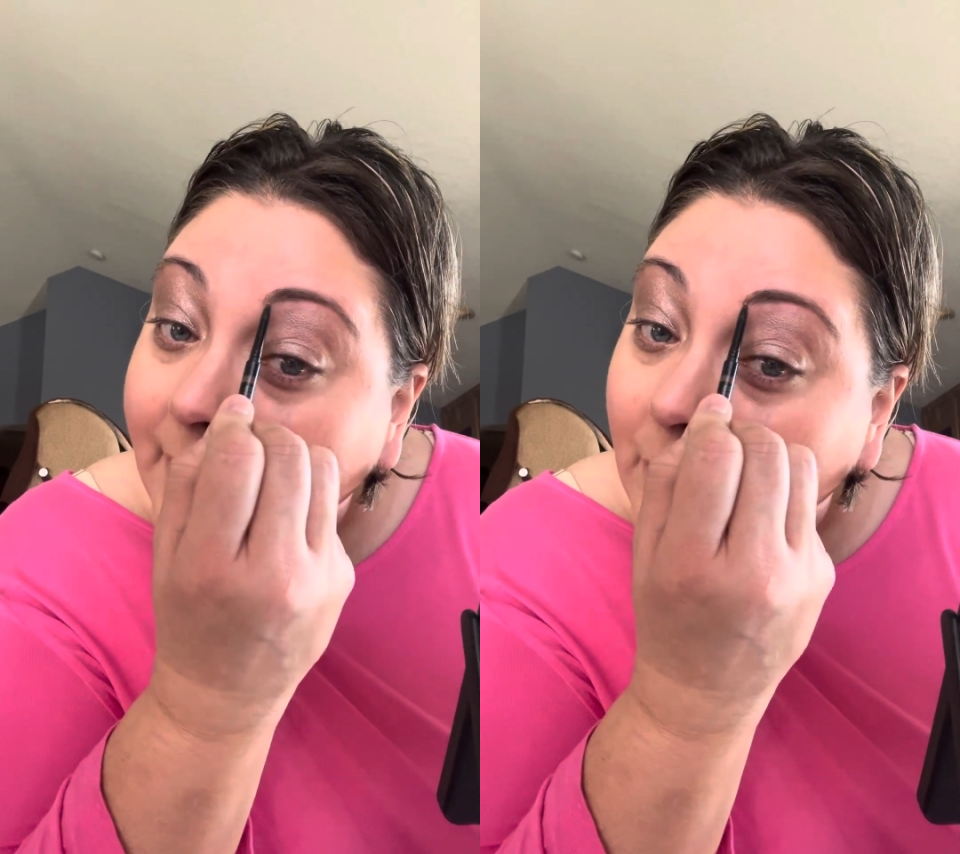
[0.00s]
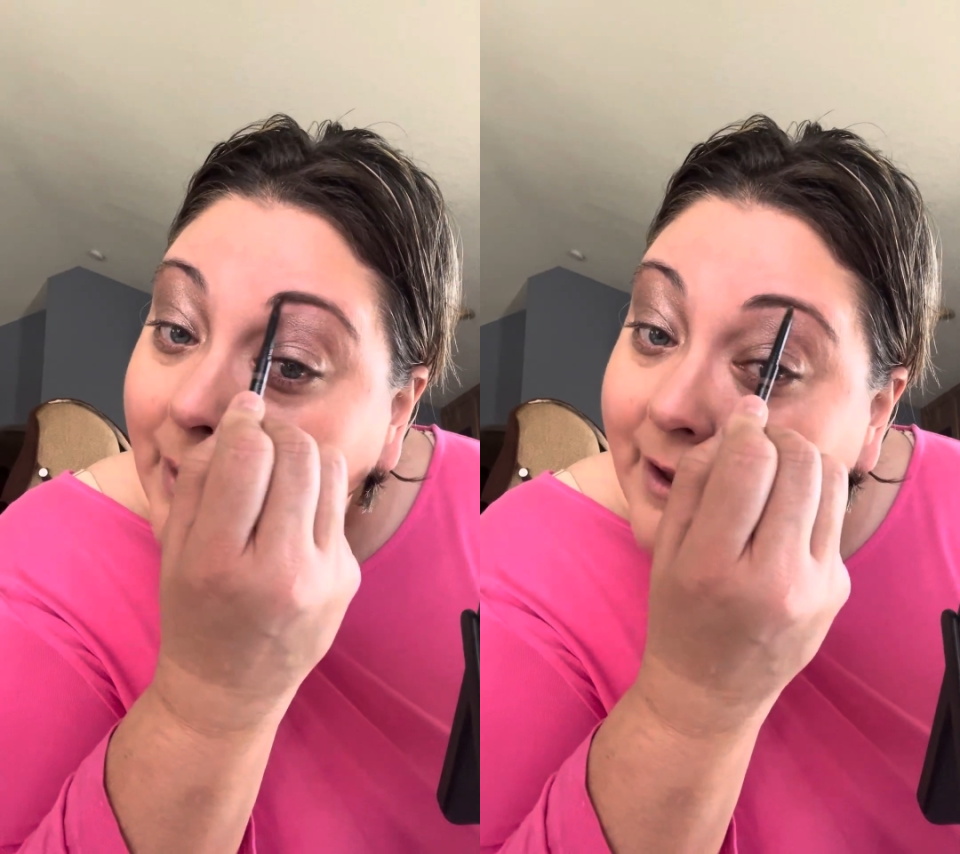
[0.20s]

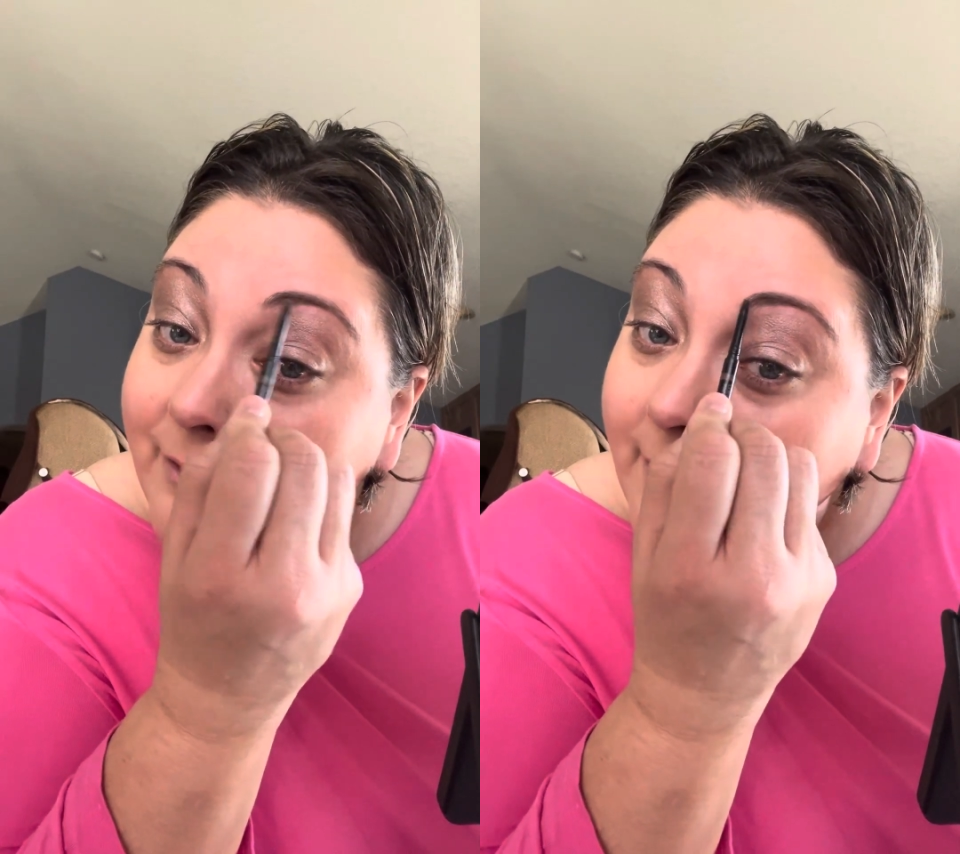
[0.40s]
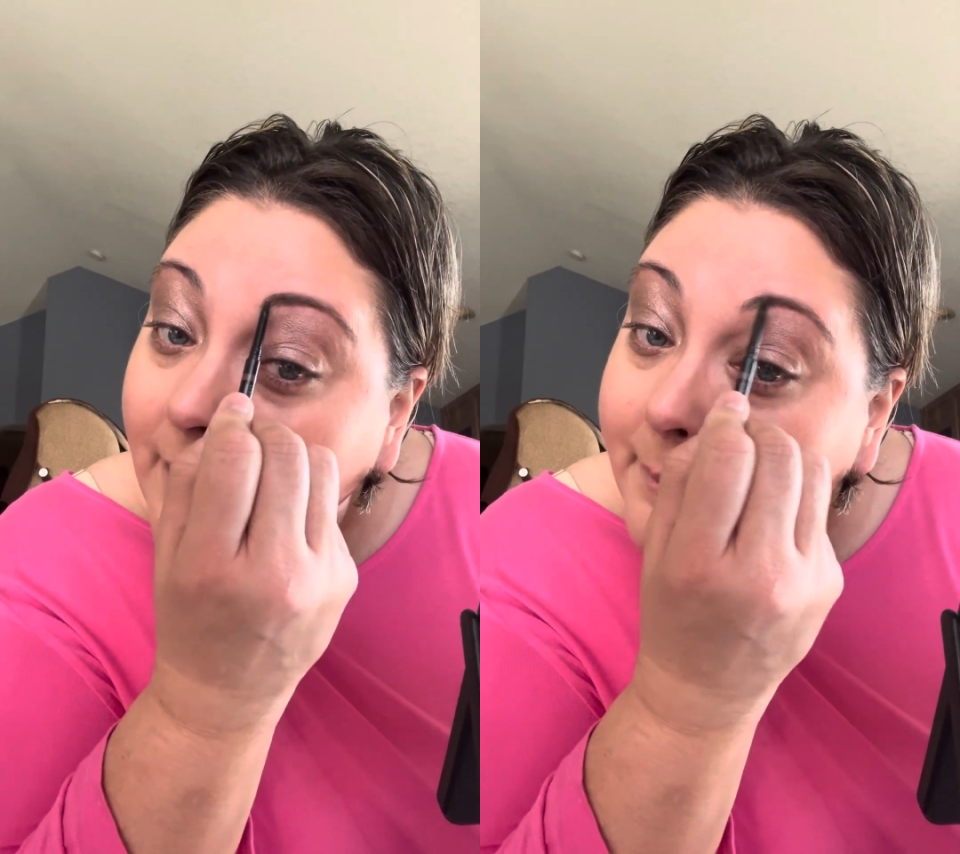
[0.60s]
away
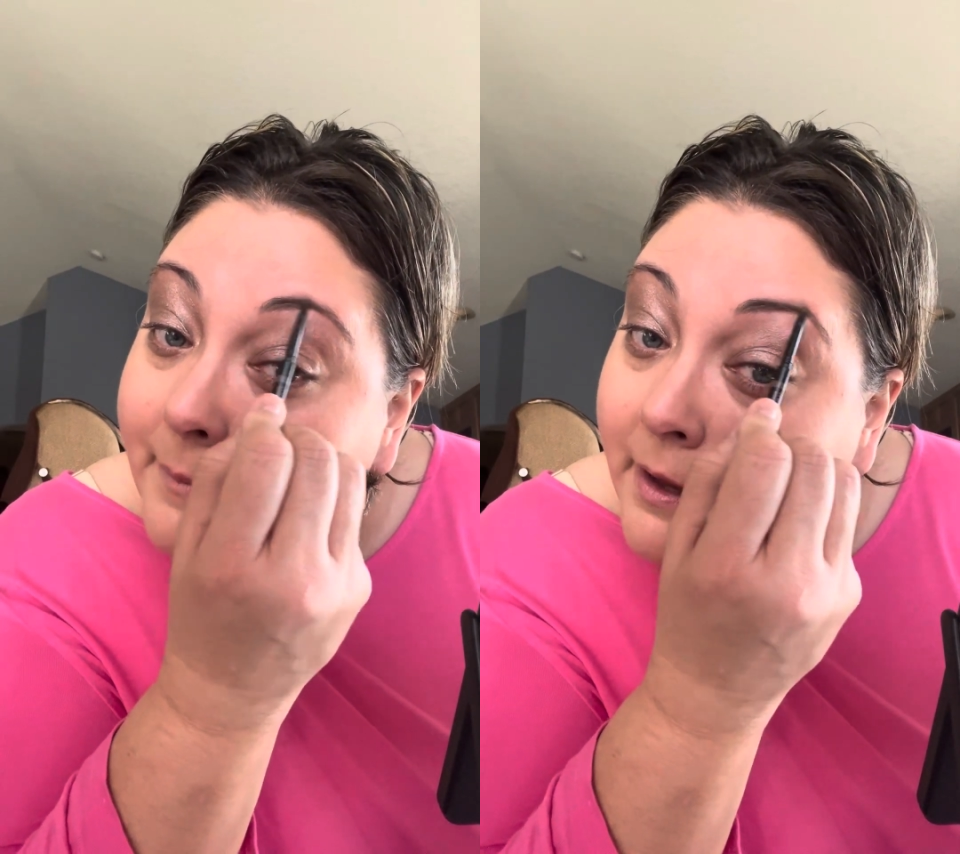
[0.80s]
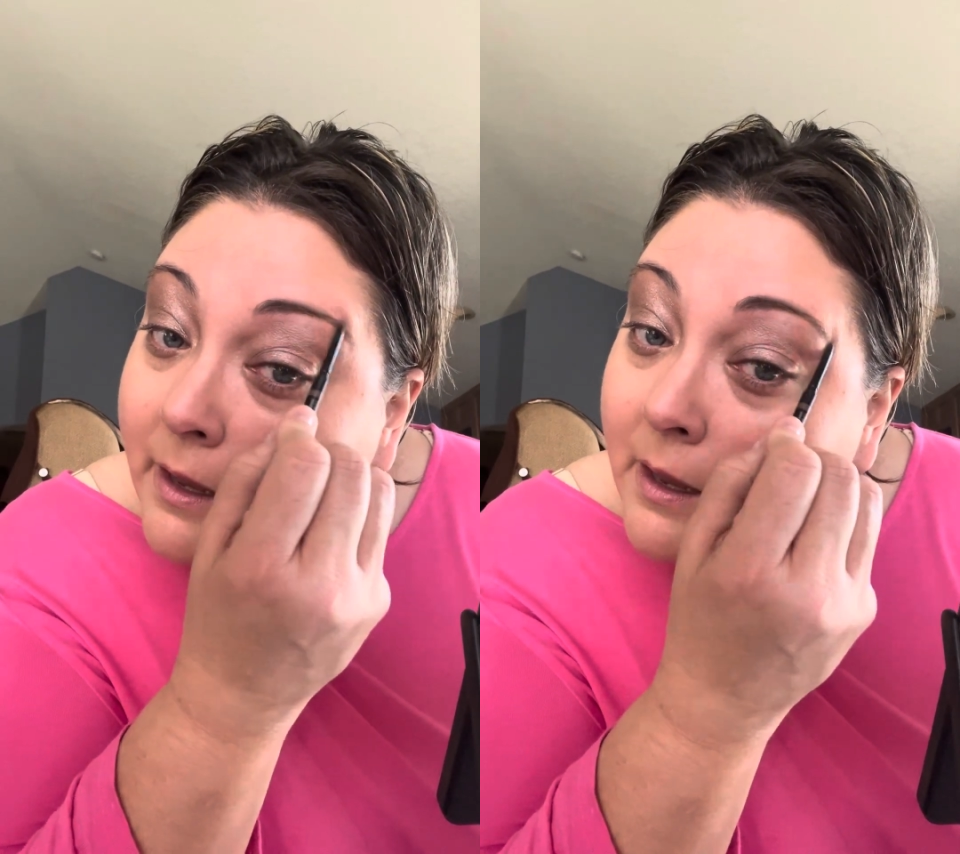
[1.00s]
from,